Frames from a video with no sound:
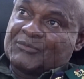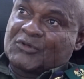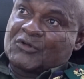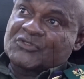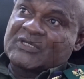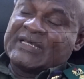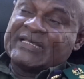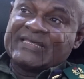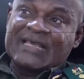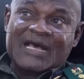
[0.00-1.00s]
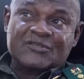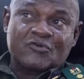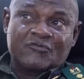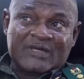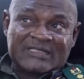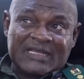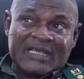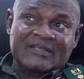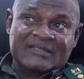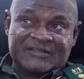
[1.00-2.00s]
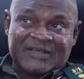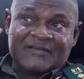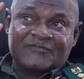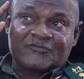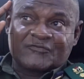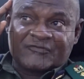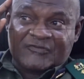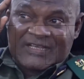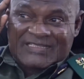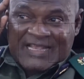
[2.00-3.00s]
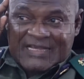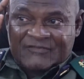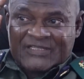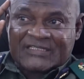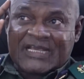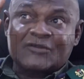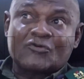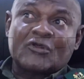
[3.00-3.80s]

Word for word: because they are so versatile, they have versatile